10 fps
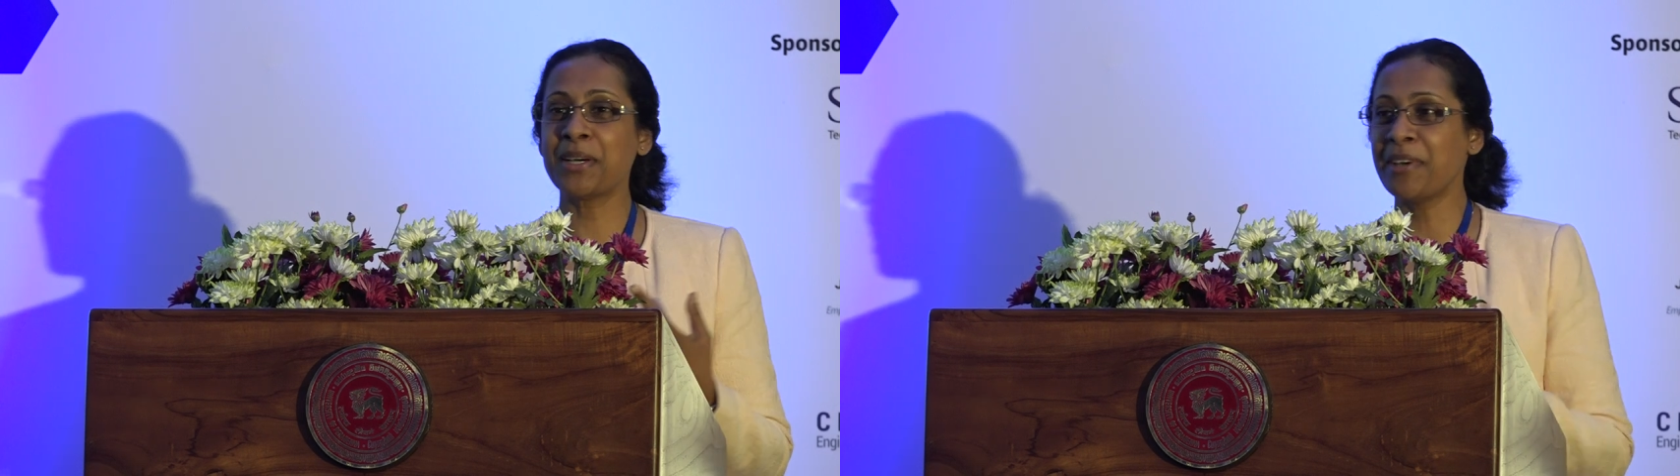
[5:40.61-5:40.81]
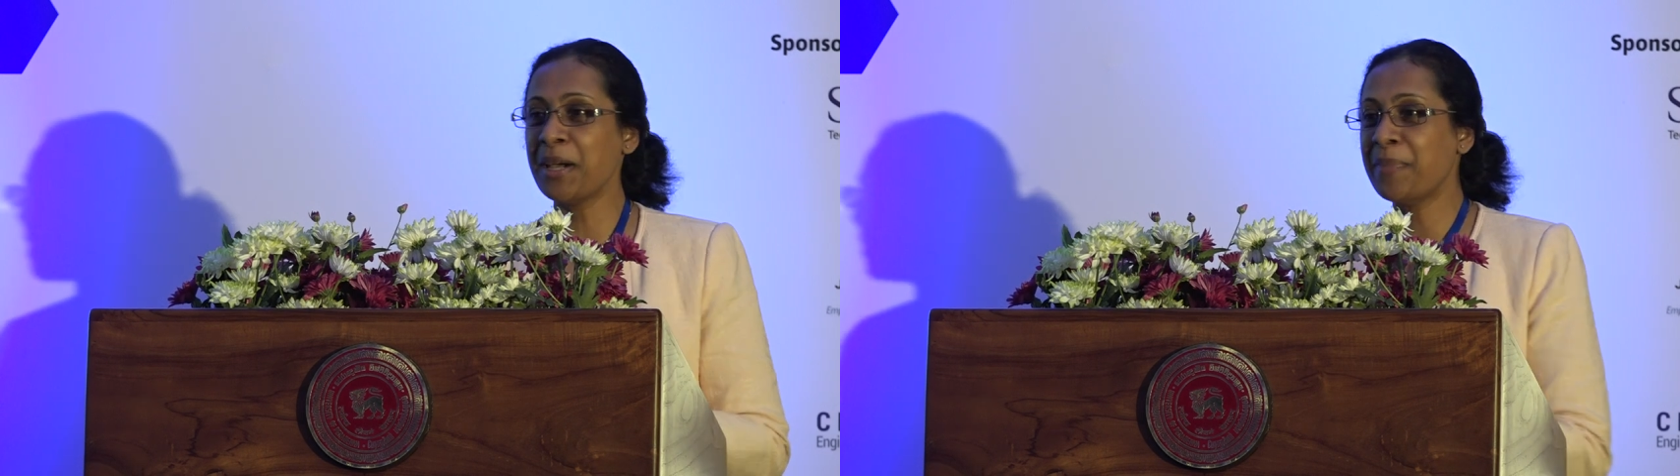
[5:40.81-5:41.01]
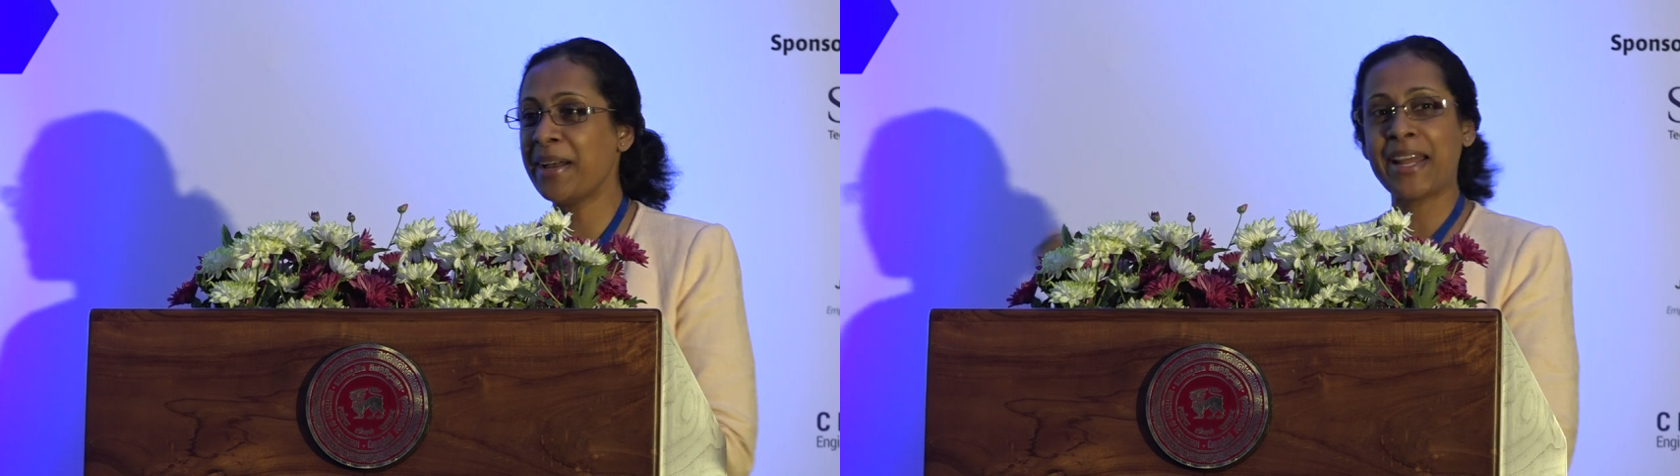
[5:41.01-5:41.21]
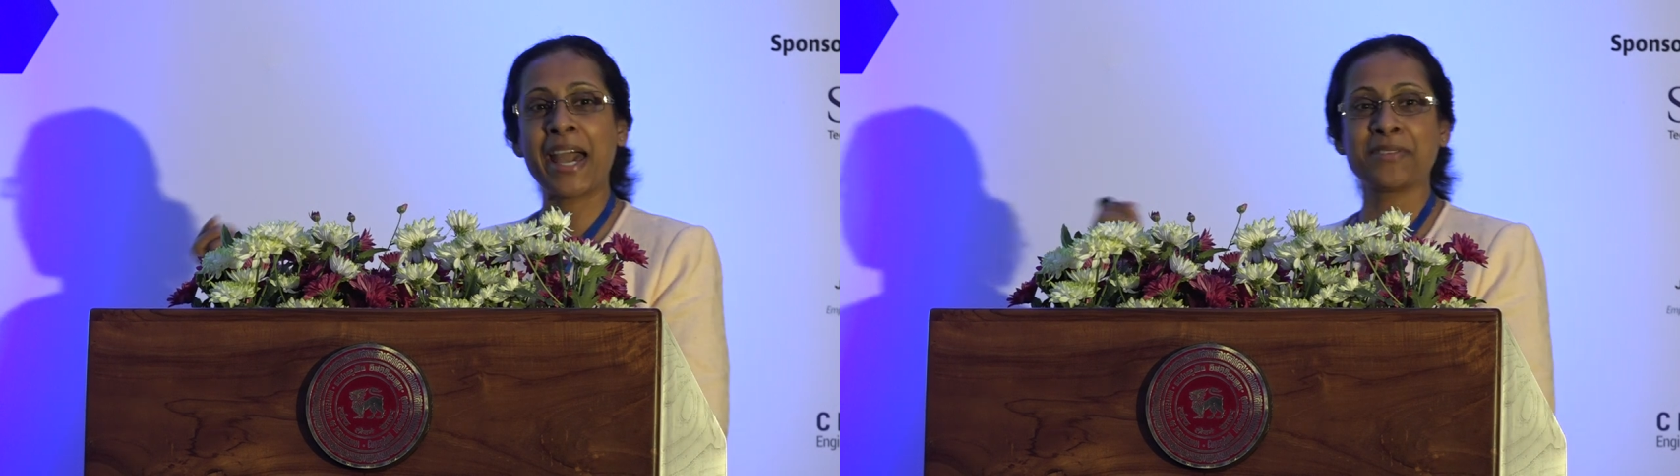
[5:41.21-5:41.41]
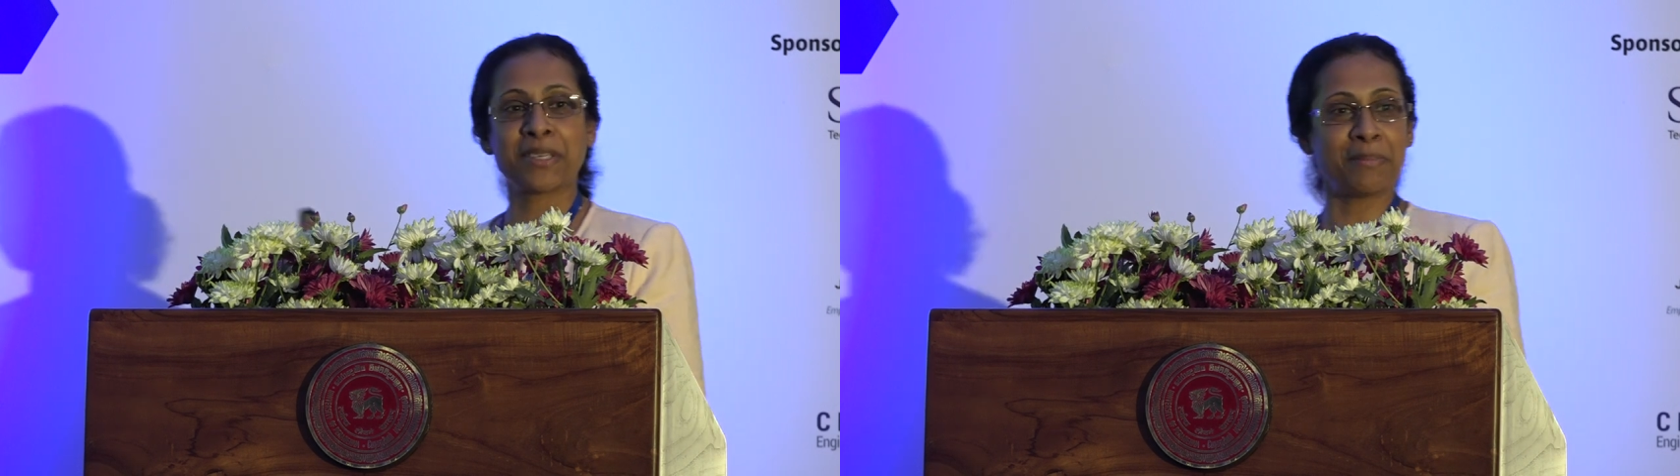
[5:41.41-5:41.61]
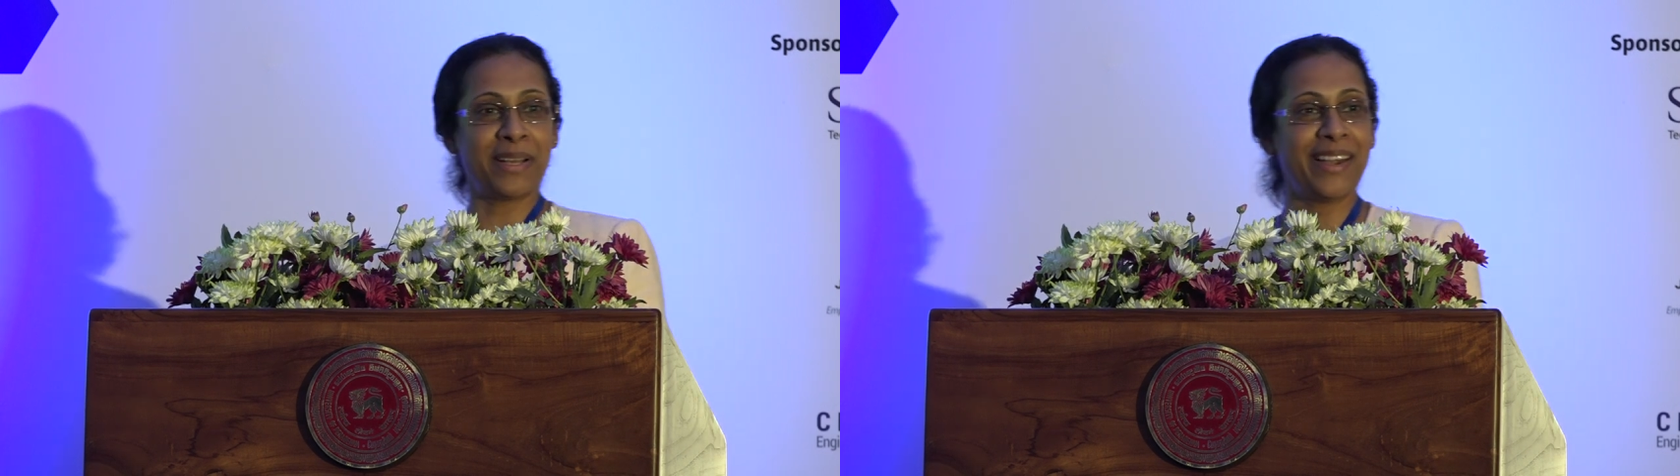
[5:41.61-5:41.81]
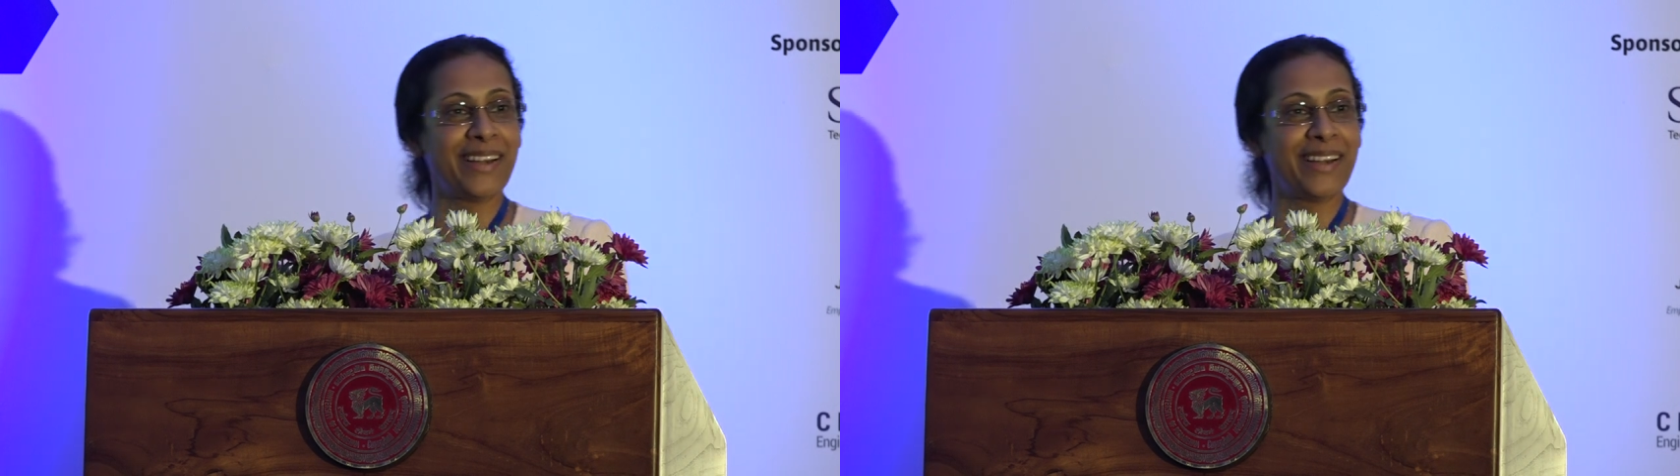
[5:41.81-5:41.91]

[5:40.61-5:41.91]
the web and have somebody